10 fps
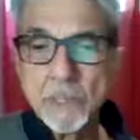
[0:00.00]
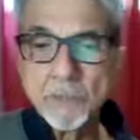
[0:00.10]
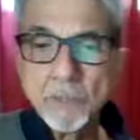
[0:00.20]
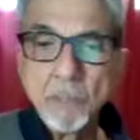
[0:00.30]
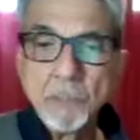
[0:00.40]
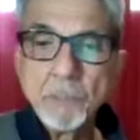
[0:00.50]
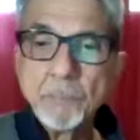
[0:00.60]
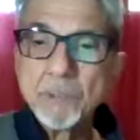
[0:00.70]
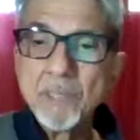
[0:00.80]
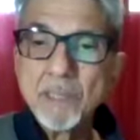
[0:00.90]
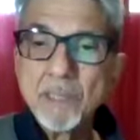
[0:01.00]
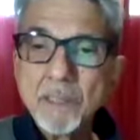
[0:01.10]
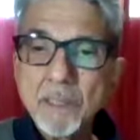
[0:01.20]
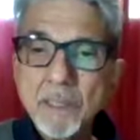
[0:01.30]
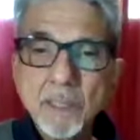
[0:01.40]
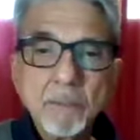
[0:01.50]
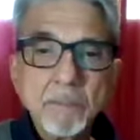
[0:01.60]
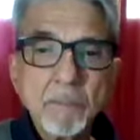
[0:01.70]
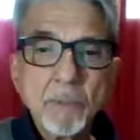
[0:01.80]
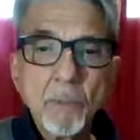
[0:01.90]
Swami presents here
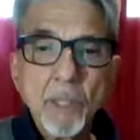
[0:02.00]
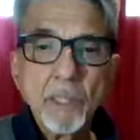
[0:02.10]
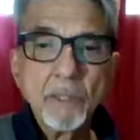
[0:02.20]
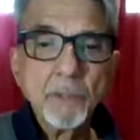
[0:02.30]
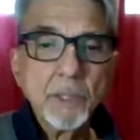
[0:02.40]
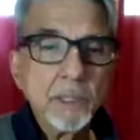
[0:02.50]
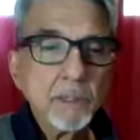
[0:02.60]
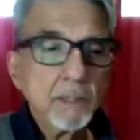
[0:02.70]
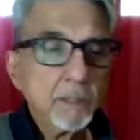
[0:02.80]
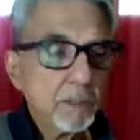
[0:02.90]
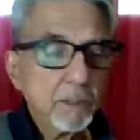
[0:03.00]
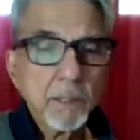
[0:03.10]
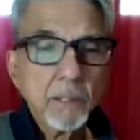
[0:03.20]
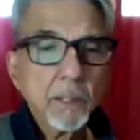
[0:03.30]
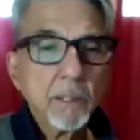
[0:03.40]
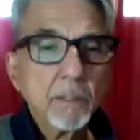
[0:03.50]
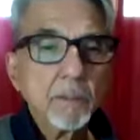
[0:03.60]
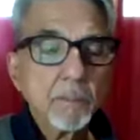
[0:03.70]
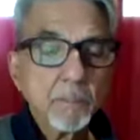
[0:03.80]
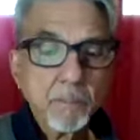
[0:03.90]
one of his
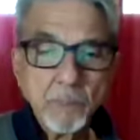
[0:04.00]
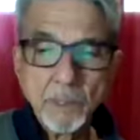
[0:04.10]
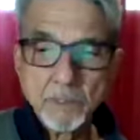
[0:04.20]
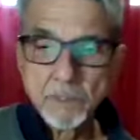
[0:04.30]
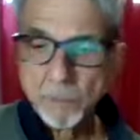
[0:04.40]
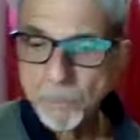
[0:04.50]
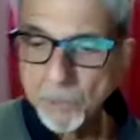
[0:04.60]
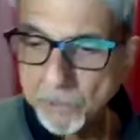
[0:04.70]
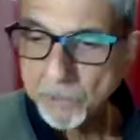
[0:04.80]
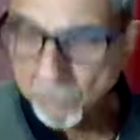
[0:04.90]
examples